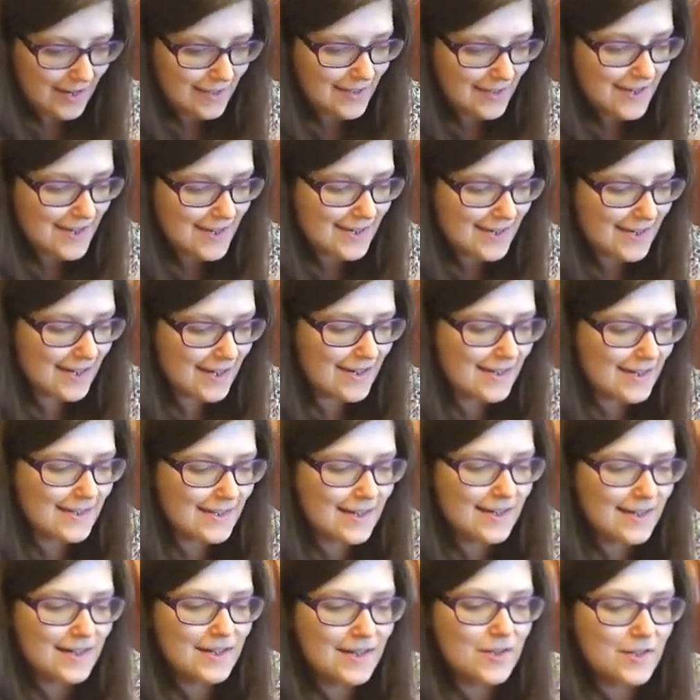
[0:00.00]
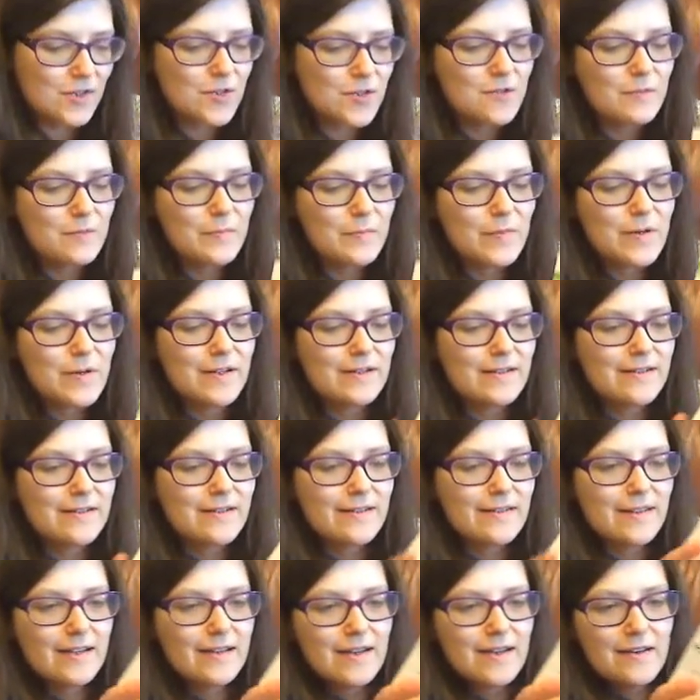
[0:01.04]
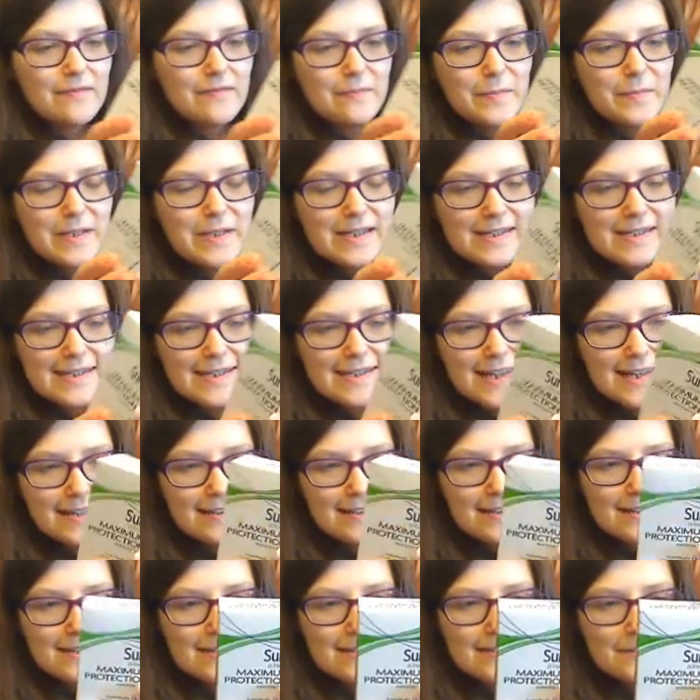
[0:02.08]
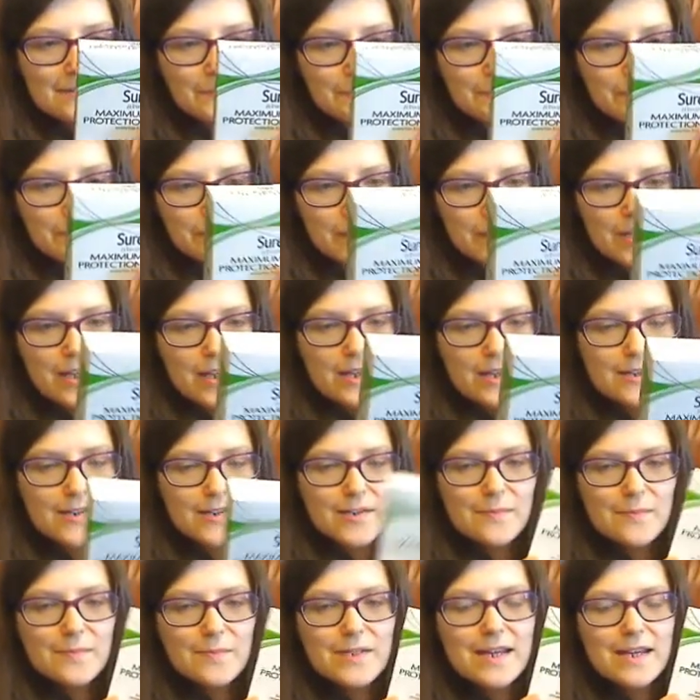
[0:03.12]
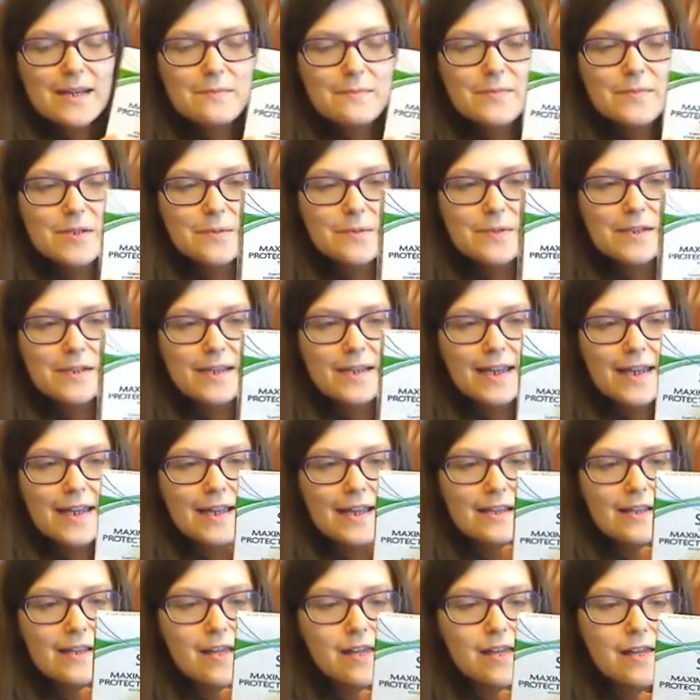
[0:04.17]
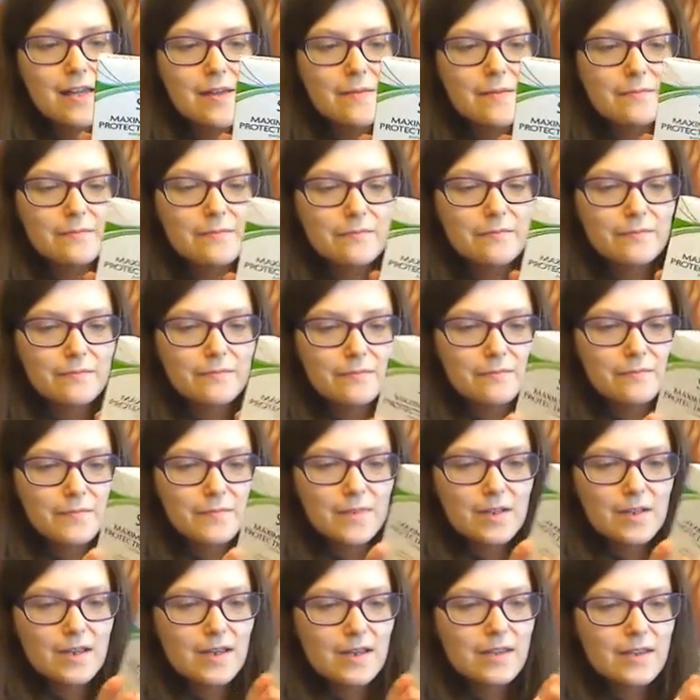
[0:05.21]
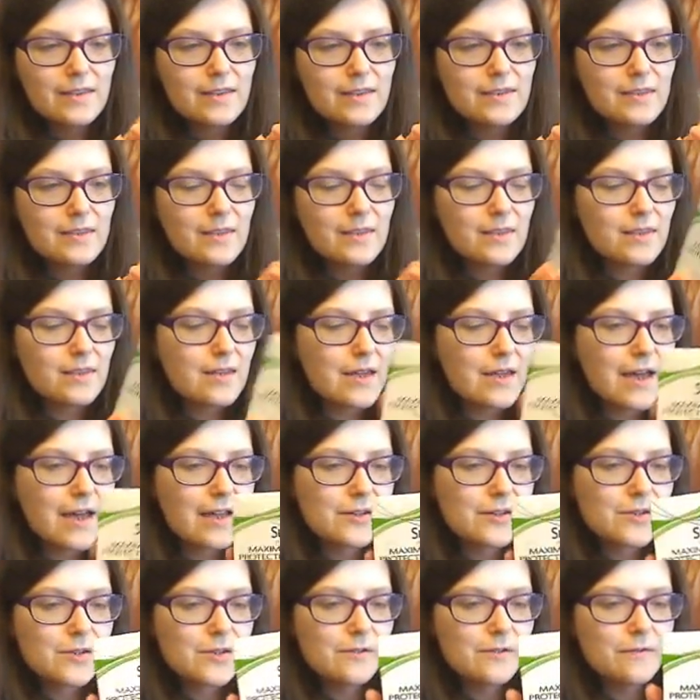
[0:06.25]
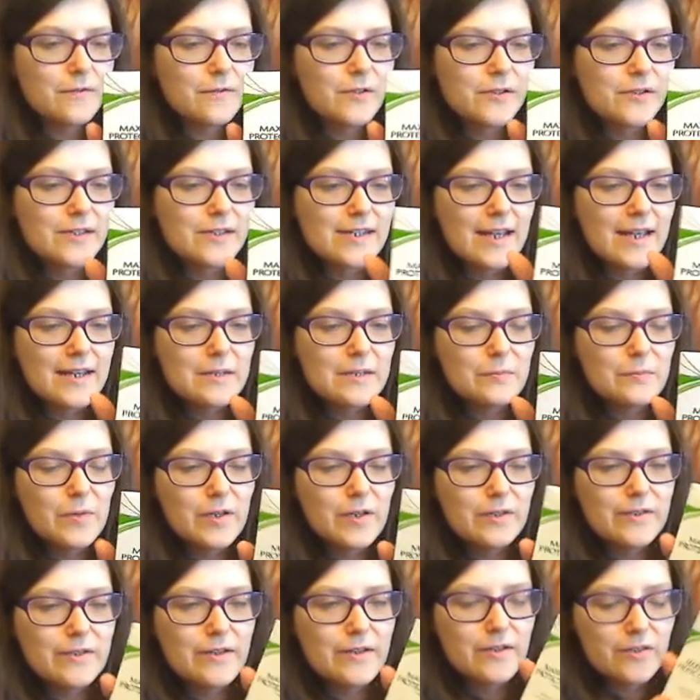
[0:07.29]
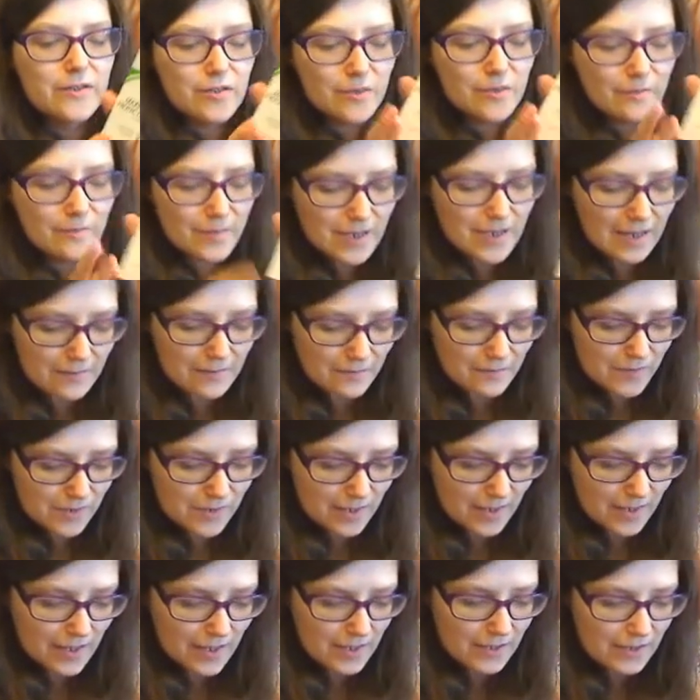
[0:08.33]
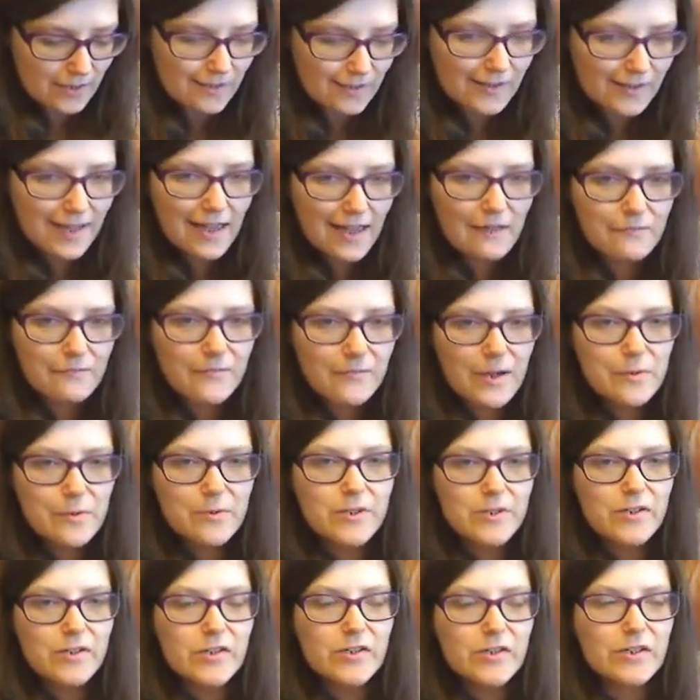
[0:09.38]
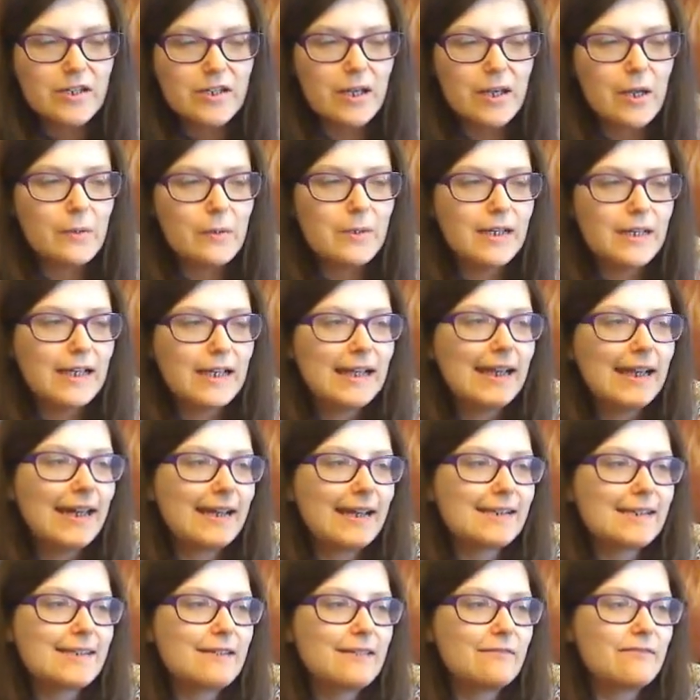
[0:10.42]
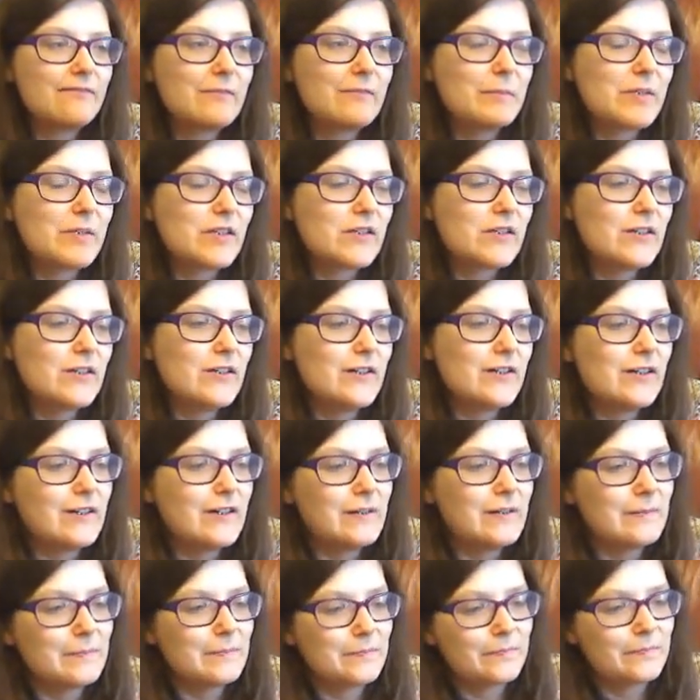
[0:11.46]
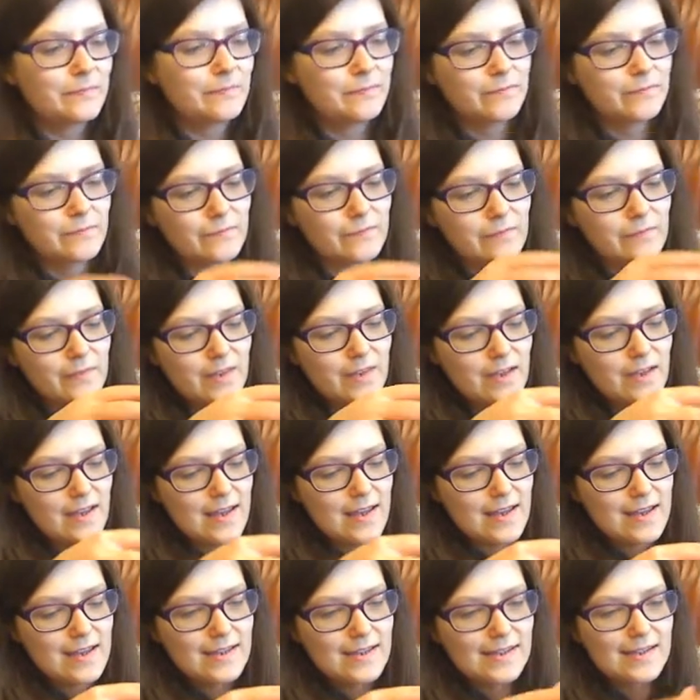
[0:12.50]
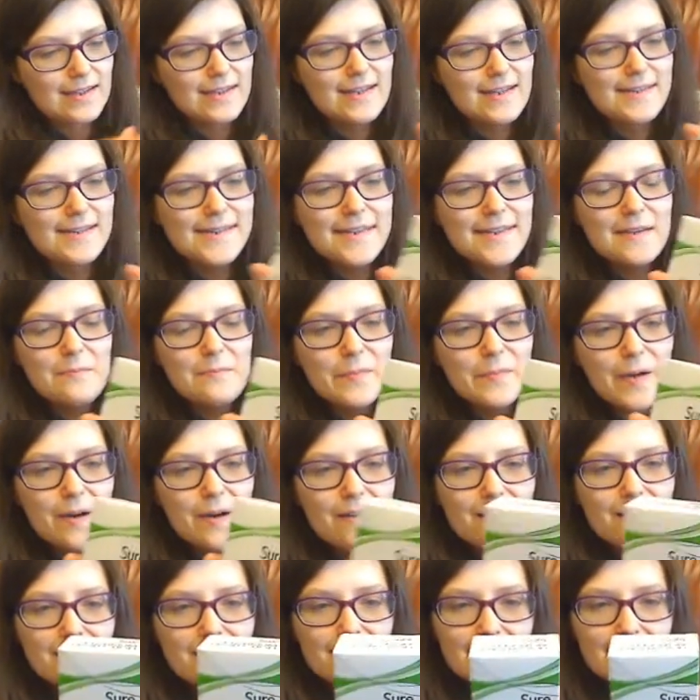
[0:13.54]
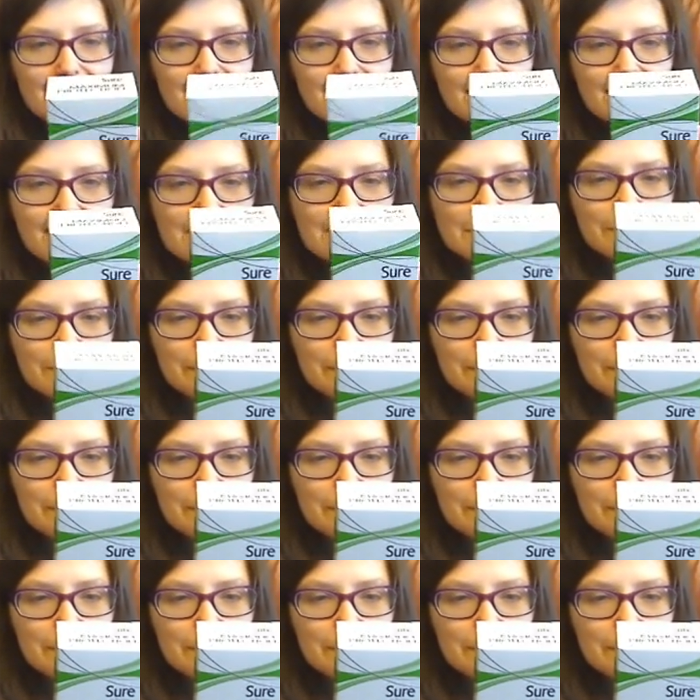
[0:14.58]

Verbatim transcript: this is the actual product that I've been sent. Sometimes you'll get um, the actual full size product, sometimes you'll get vouchers to go and collect it from a store. So this is the box